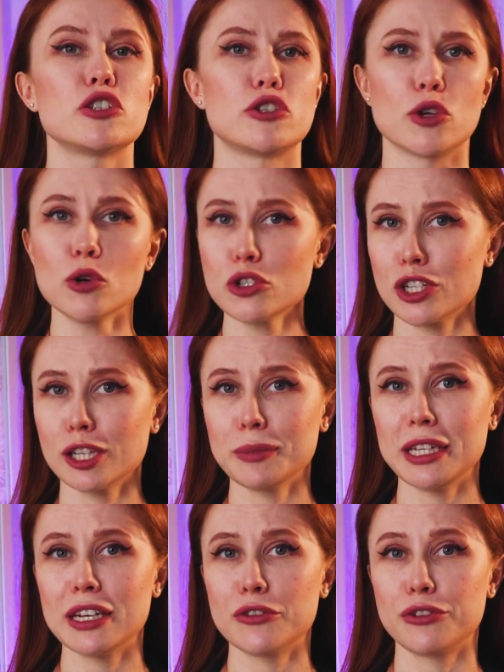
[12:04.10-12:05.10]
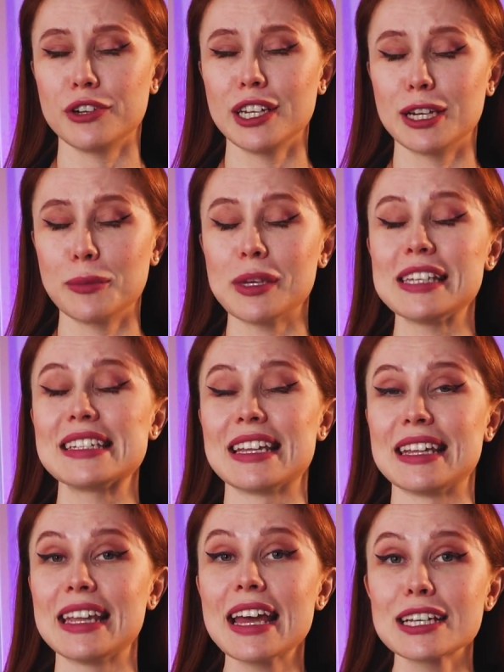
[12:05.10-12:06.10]
Social media freedom is the
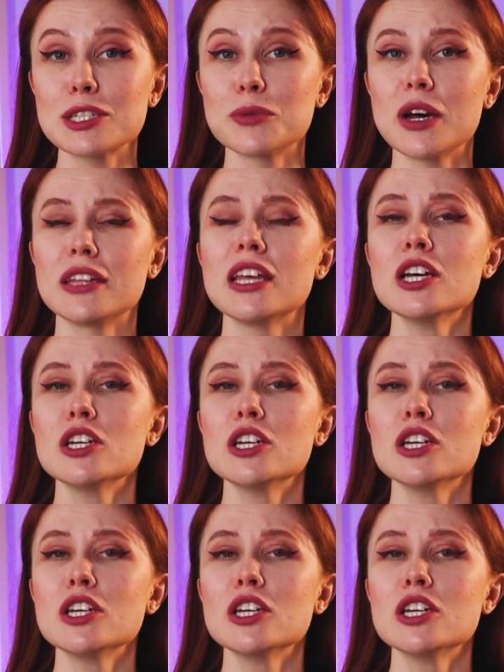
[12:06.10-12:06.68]
next one.